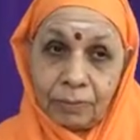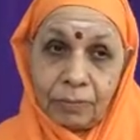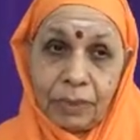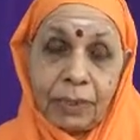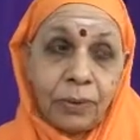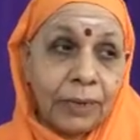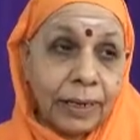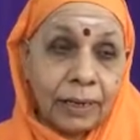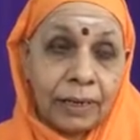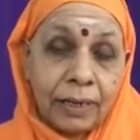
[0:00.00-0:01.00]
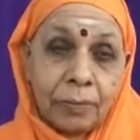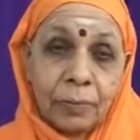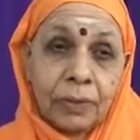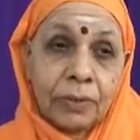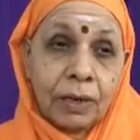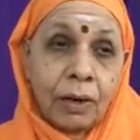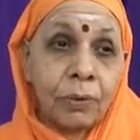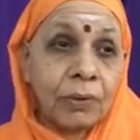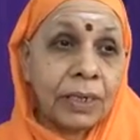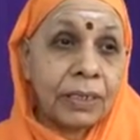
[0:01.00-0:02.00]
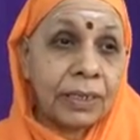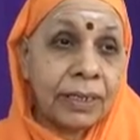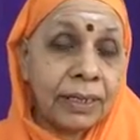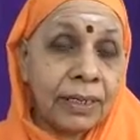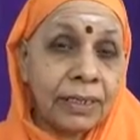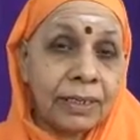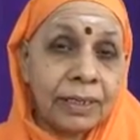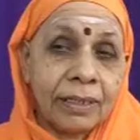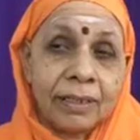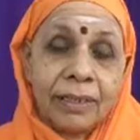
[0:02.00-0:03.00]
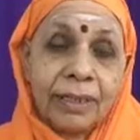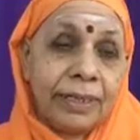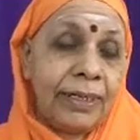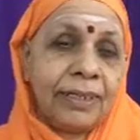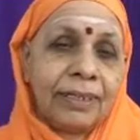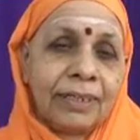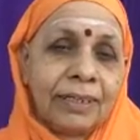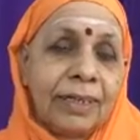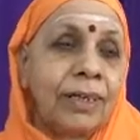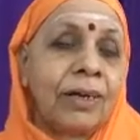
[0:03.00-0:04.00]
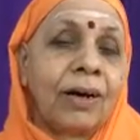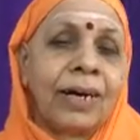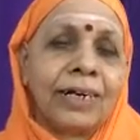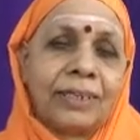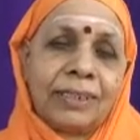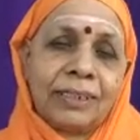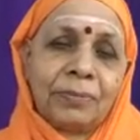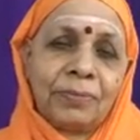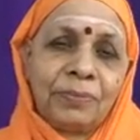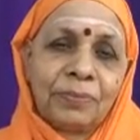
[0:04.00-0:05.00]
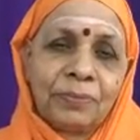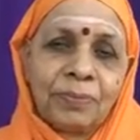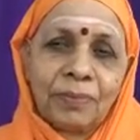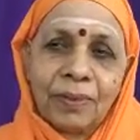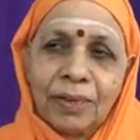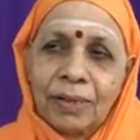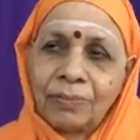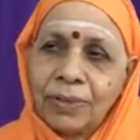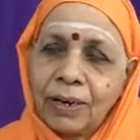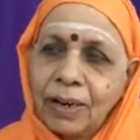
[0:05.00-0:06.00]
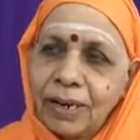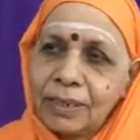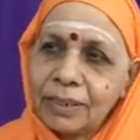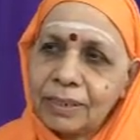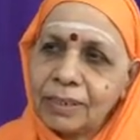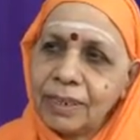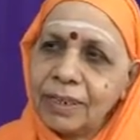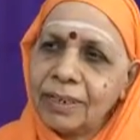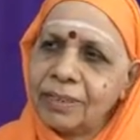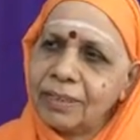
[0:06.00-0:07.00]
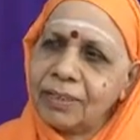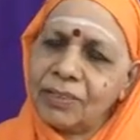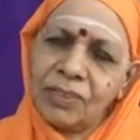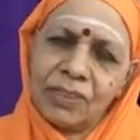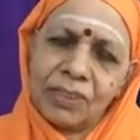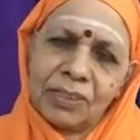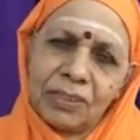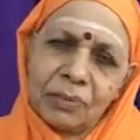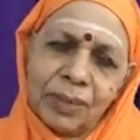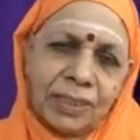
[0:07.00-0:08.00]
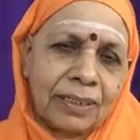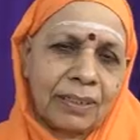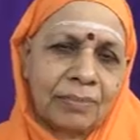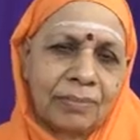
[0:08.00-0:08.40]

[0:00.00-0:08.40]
We look at a person how rich he is in knowledge. If knowledge is there, he is the richest person.